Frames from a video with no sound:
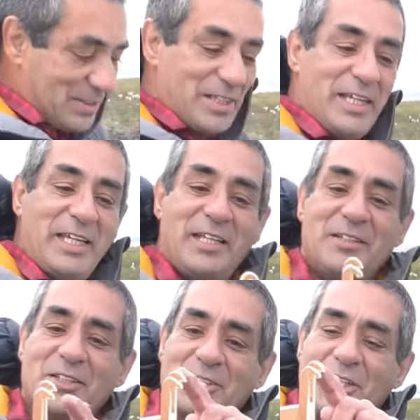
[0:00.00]
the
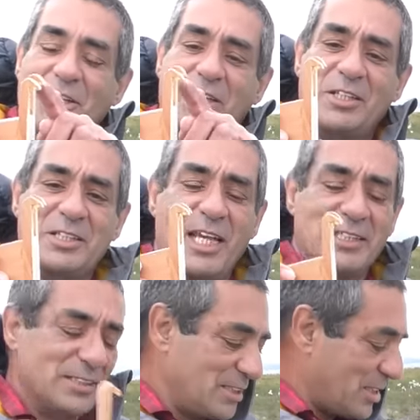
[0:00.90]
circular
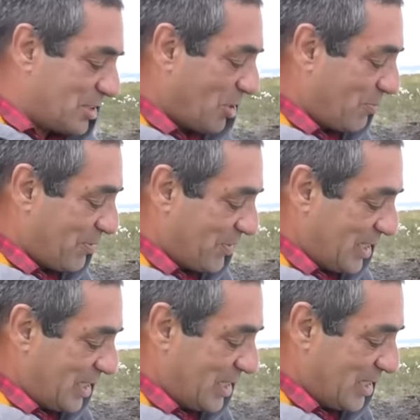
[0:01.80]
sections at the top of
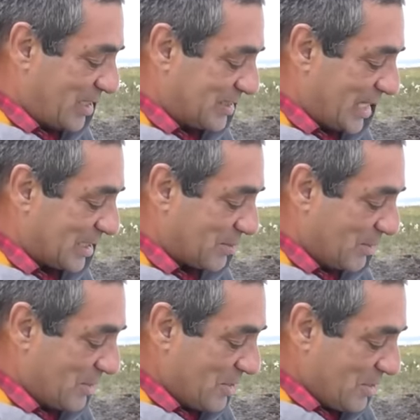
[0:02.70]
the
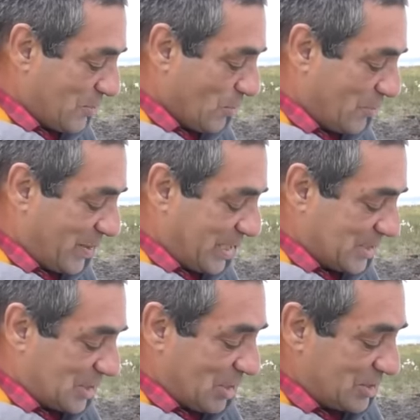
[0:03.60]
attachment would be
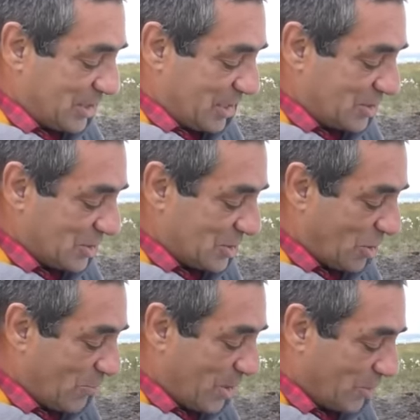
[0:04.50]
inserted into the
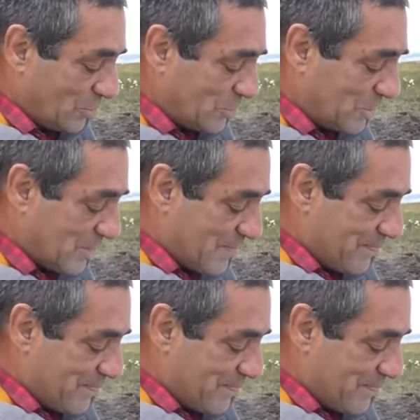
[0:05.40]
top holes,